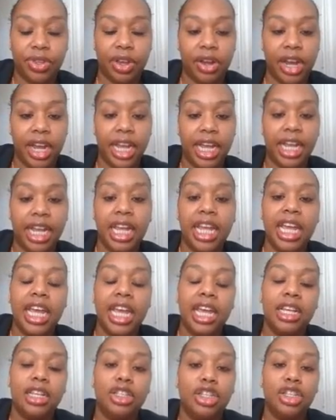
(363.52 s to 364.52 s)
All right.
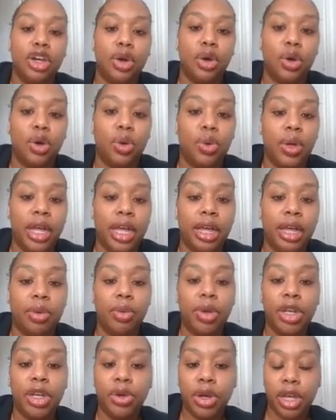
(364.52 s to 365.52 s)
So
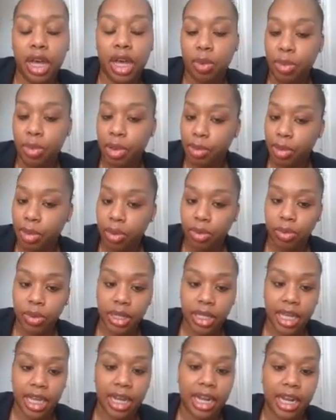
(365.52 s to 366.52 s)
we do help people
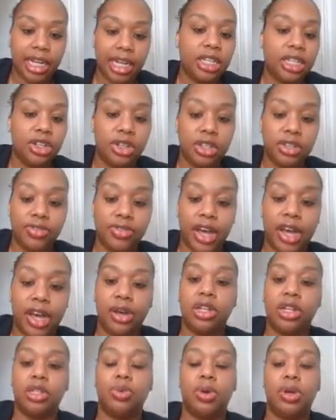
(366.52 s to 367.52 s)
with getting extensions
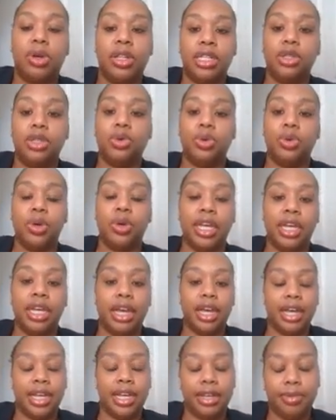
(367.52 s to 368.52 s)
filed, as well as doing
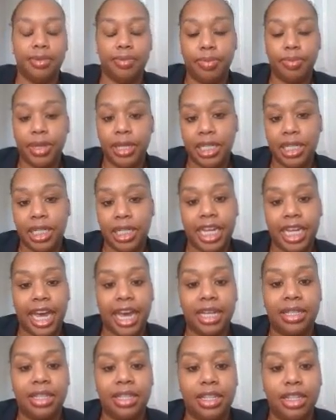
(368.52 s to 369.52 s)
business
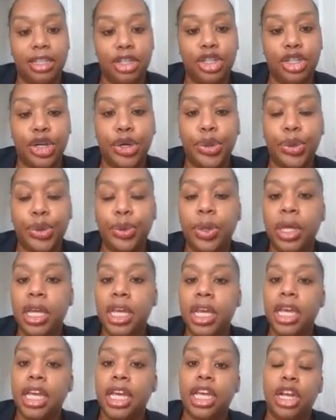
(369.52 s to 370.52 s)
taxes. So,
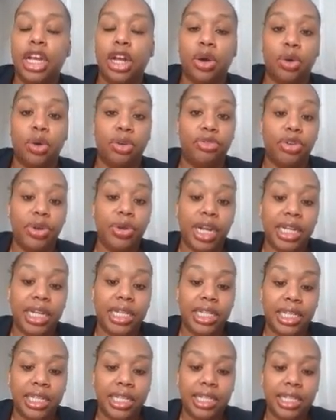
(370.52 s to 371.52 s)
you know, if you need
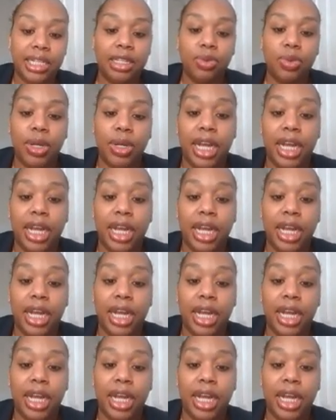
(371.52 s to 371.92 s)
assistance with